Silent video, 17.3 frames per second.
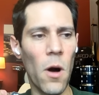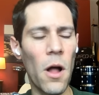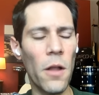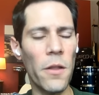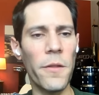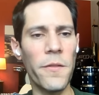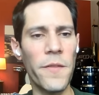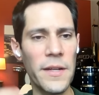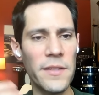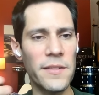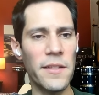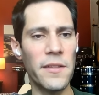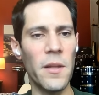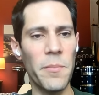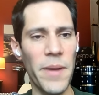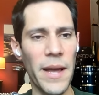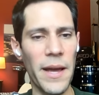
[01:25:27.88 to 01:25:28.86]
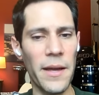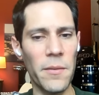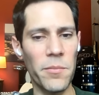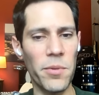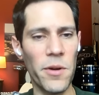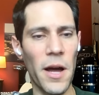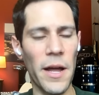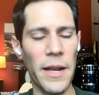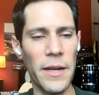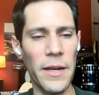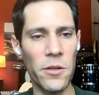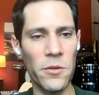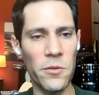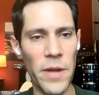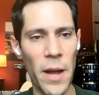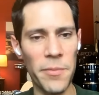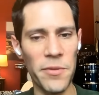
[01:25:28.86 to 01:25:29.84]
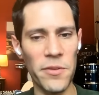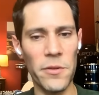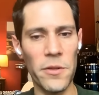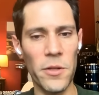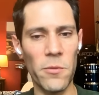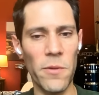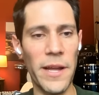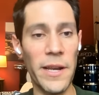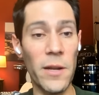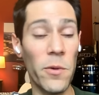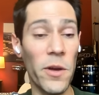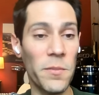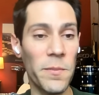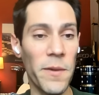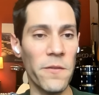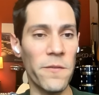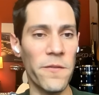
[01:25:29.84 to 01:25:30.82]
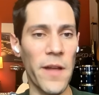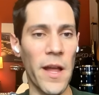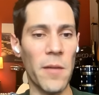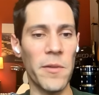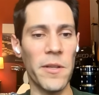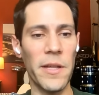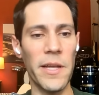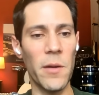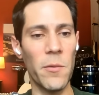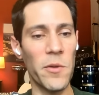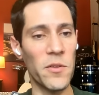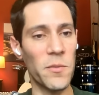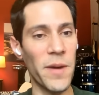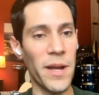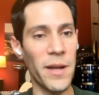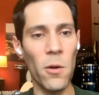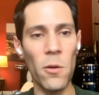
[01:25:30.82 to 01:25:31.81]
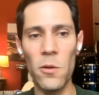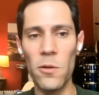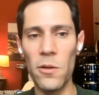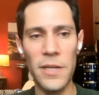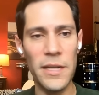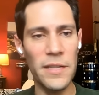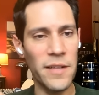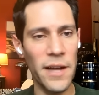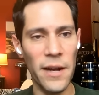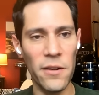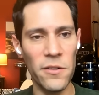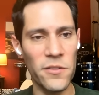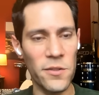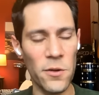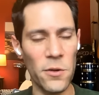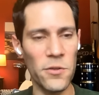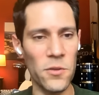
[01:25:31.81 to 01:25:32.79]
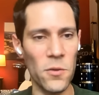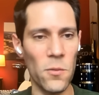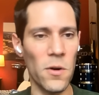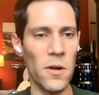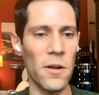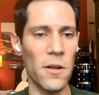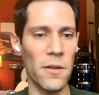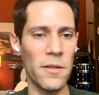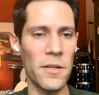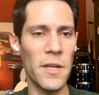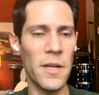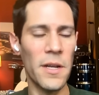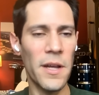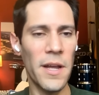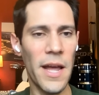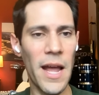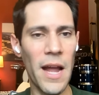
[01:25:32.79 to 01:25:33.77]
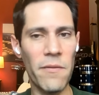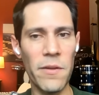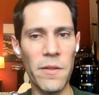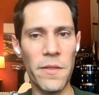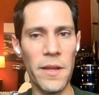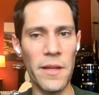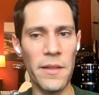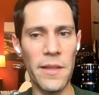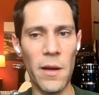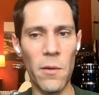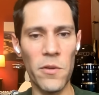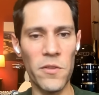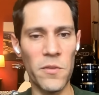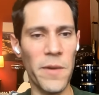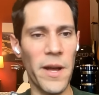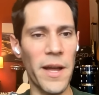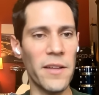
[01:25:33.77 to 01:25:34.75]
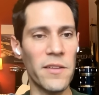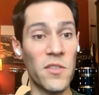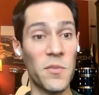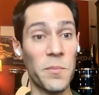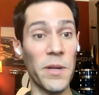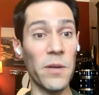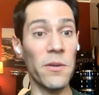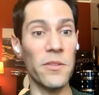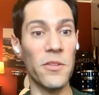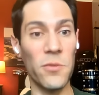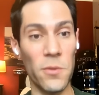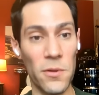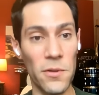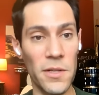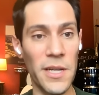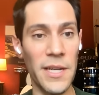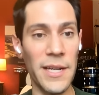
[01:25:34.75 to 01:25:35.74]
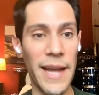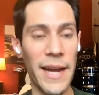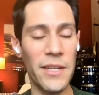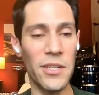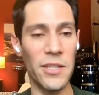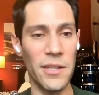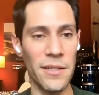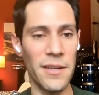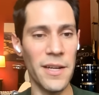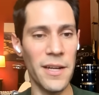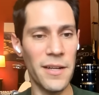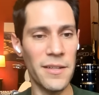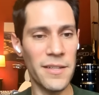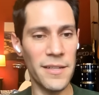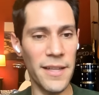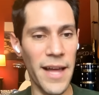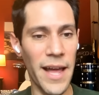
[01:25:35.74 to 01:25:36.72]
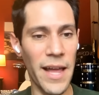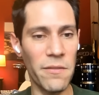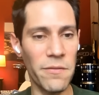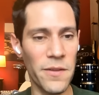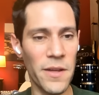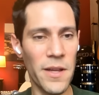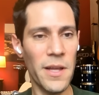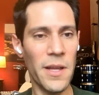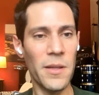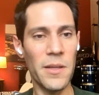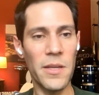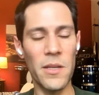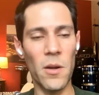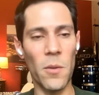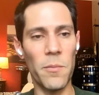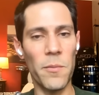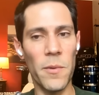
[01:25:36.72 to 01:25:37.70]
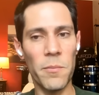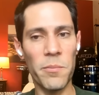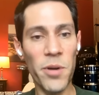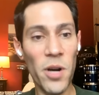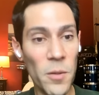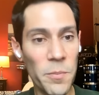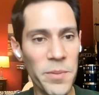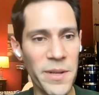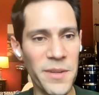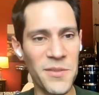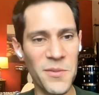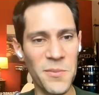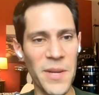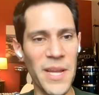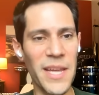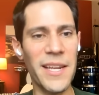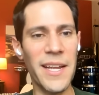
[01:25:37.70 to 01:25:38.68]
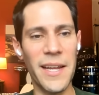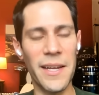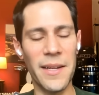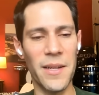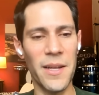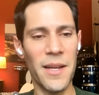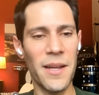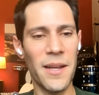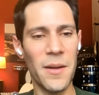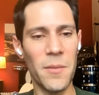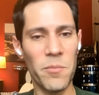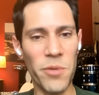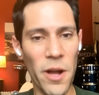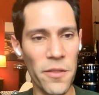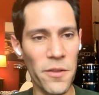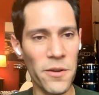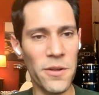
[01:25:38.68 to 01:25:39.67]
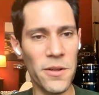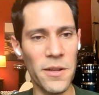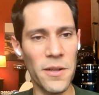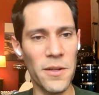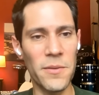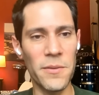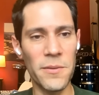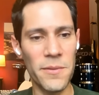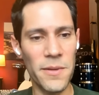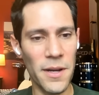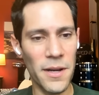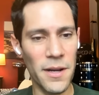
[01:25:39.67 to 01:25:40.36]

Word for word: all the things that the band brought, you're absolutely right. It was my family. It was my whole entire social world. Everything that was my spiritual connection to life, you know, purpose, meaning, brotherhood,